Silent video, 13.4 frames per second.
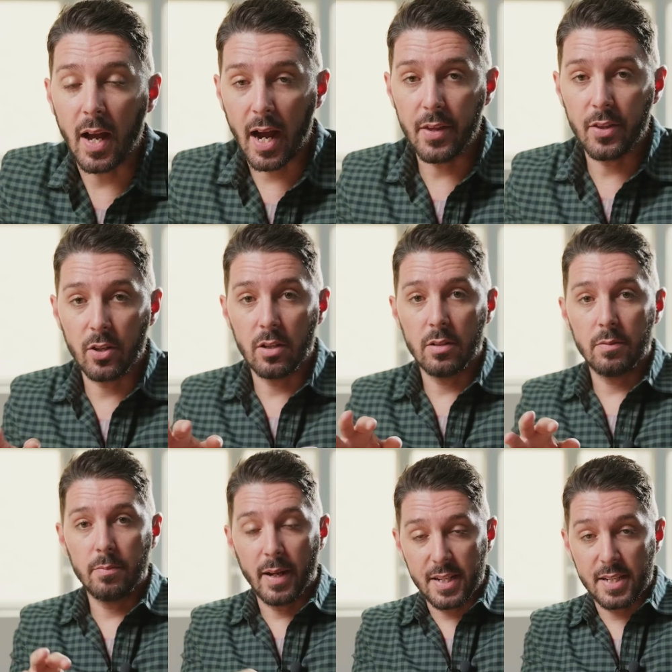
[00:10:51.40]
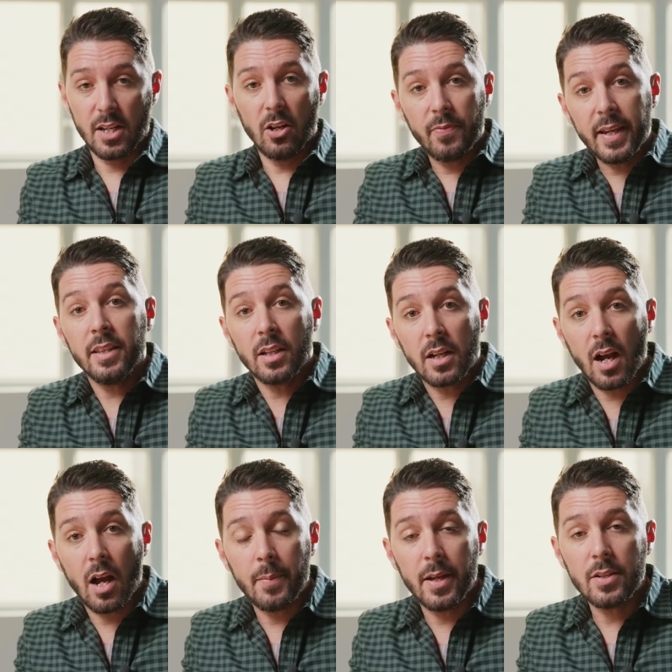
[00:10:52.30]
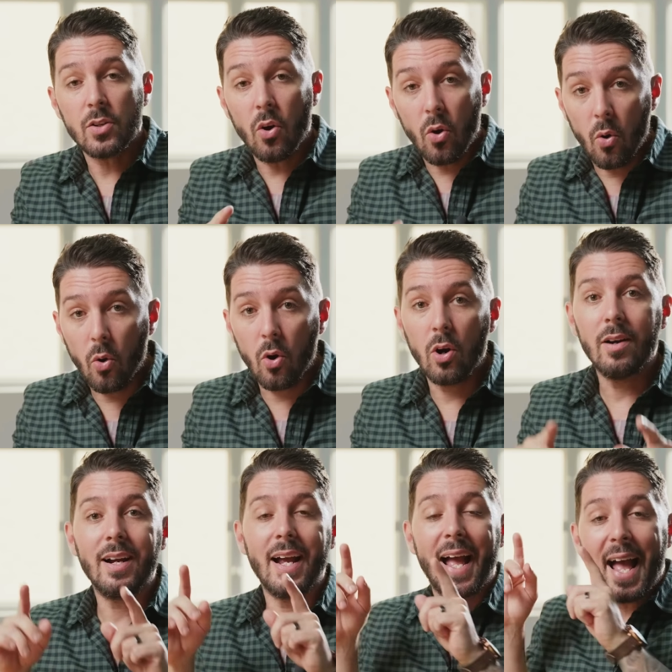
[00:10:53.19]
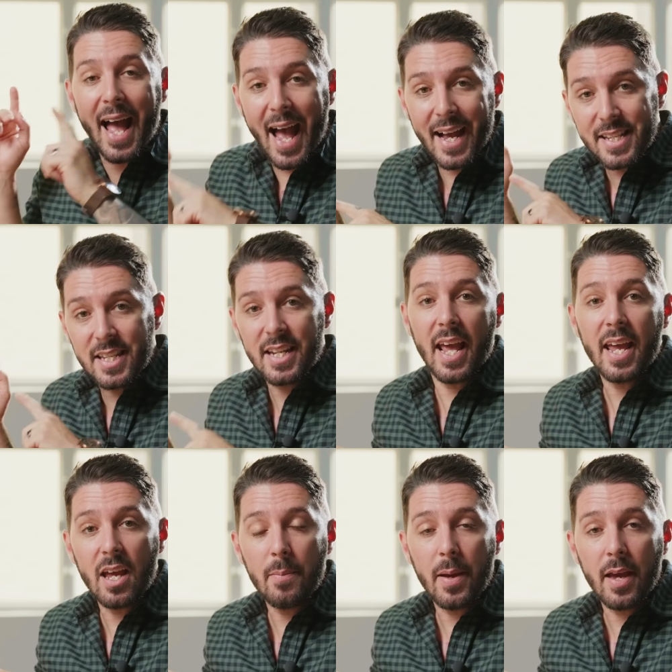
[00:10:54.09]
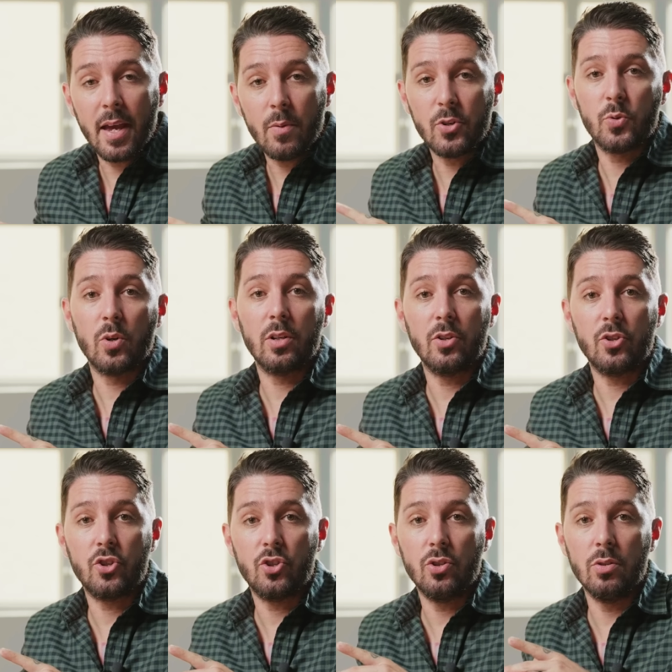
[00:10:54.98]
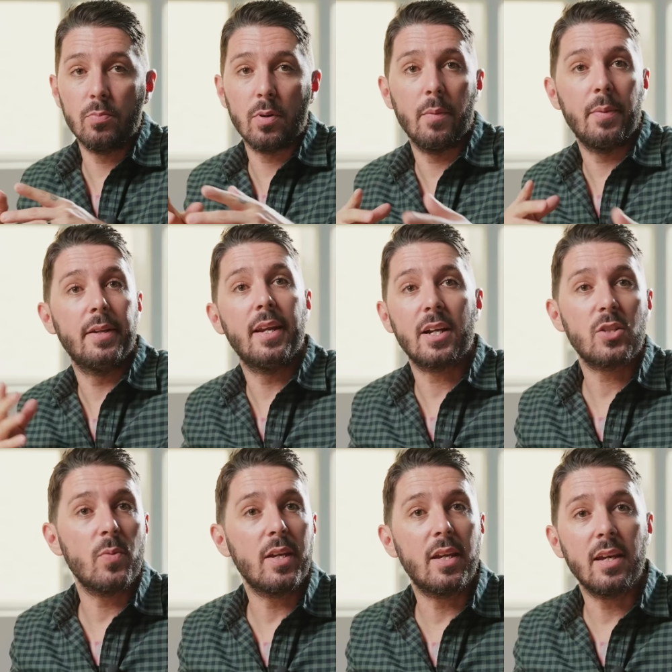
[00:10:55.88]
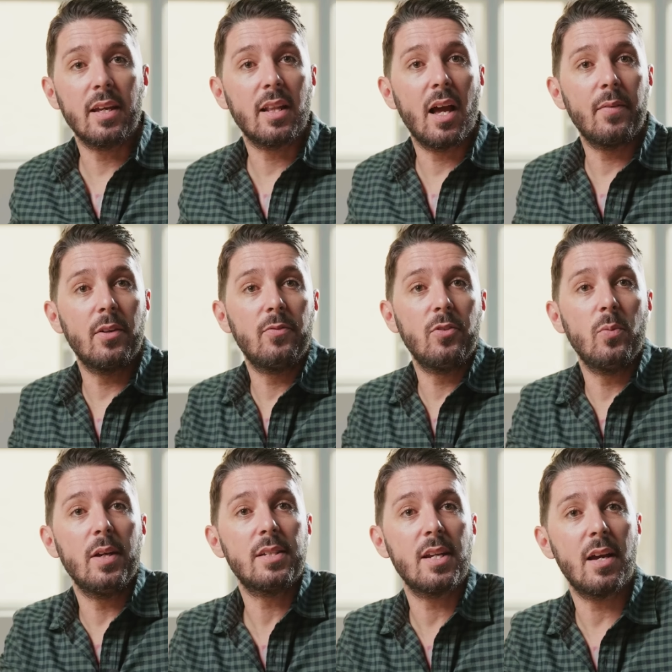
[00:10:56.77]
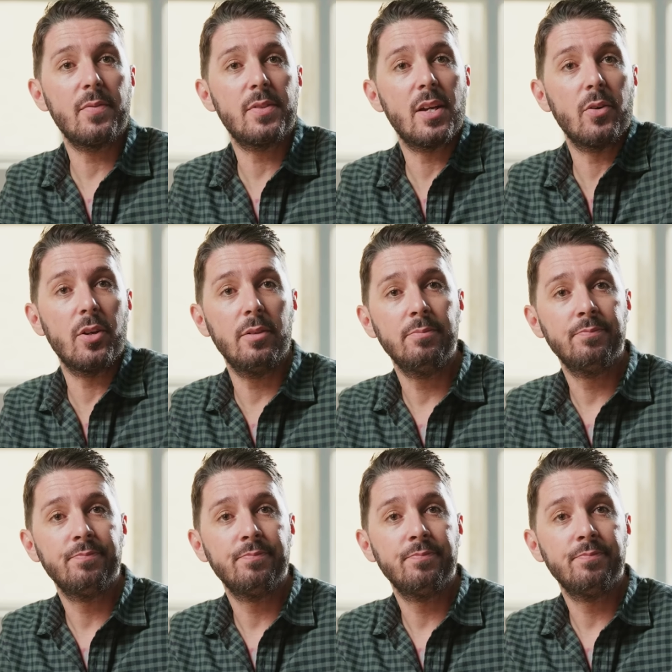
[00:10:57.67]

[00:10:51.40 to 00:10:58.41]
either myself in the comment or as an AMA, which we're gonna shoot probably next week and get live in a few weeks. Tab, sound good?